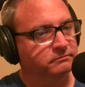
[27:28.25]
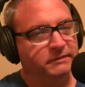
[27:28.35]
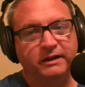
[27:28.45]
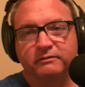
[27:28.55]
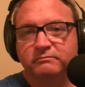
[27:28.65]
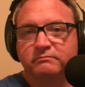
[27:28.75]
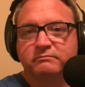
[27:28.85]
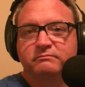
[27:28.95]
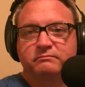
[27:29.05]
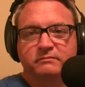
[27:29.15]
Yeah.
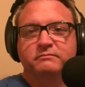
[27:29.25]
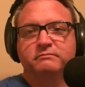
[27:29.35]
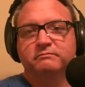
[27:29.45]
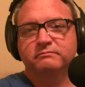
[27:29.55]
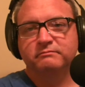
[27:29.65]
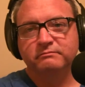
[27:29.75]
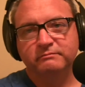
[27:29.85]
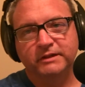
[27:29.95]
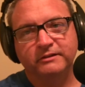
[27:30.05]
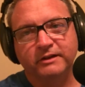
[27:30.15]

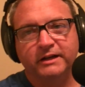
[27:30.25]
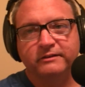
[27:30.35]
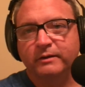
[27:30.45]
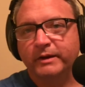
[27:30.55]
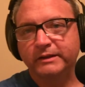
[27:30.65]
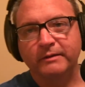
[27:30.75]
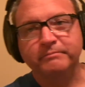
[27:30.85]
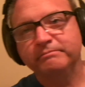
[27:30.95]
That's all I got to say about that.